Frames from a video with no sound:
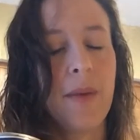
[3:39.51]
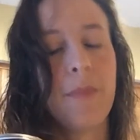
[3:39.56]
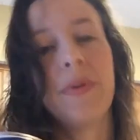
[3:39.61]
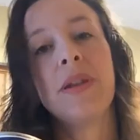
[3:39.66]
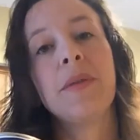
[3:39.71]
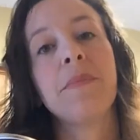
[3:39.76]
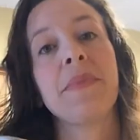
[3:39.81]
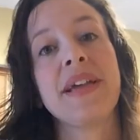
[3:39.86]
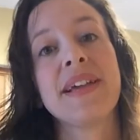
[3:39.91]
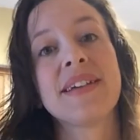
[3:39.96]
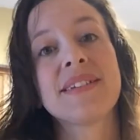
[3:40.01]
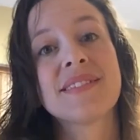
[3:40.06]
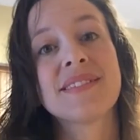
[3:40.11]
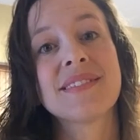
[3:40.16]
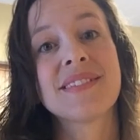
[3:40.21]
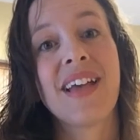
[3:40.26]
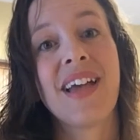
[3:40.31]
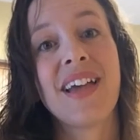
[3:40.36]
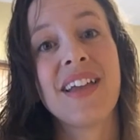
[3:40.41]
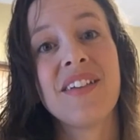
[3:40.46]
But it
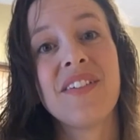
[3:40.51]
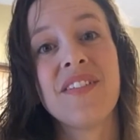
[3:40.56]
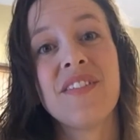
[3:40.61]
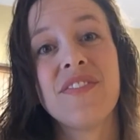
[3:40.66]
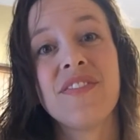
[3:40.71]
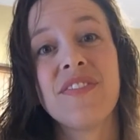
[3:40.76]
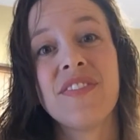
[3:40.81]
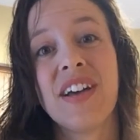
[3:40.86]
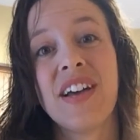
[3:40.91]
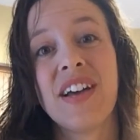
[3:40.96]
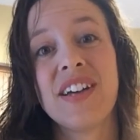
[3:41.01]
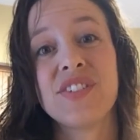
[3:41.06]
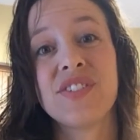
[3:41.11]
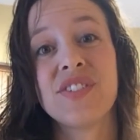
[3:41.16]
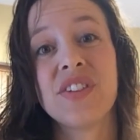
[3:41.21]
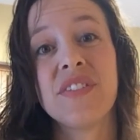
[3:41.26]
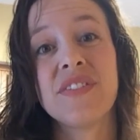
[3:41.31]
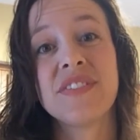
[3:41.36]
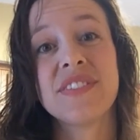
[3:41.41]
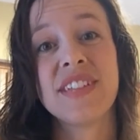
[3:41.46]
makes kind of a
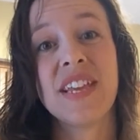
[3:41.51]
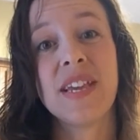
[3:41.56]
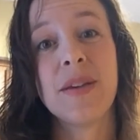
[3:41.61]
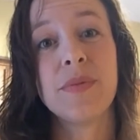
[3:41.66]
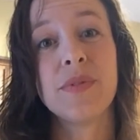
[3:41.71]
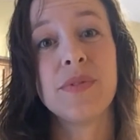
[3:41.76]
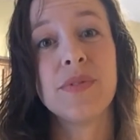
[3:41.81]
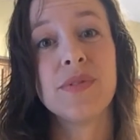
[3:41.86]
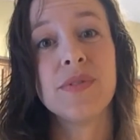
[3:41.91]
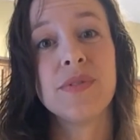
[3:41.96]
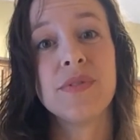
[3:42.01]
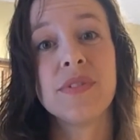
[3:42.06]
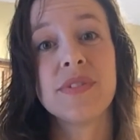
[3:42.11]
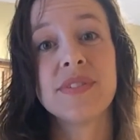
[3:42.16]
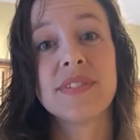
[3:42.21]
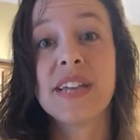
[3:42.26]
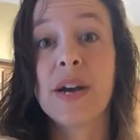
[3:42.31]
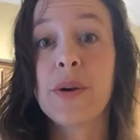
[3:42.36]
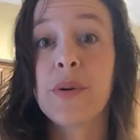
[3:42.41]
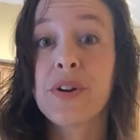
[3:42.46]
shelf-stable
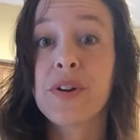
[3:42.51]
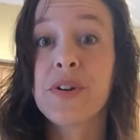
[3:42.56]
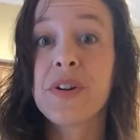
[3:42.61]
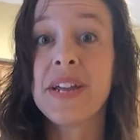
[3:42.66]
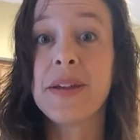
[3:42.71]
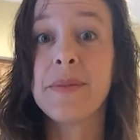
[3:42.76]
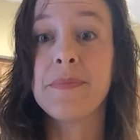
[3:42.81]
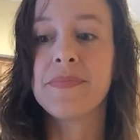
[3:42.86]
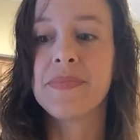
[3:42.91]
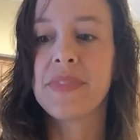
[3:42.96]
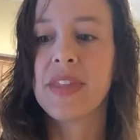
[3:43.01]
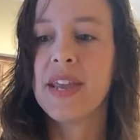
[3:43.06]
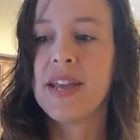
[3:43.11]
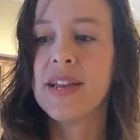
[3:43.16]
sour cream.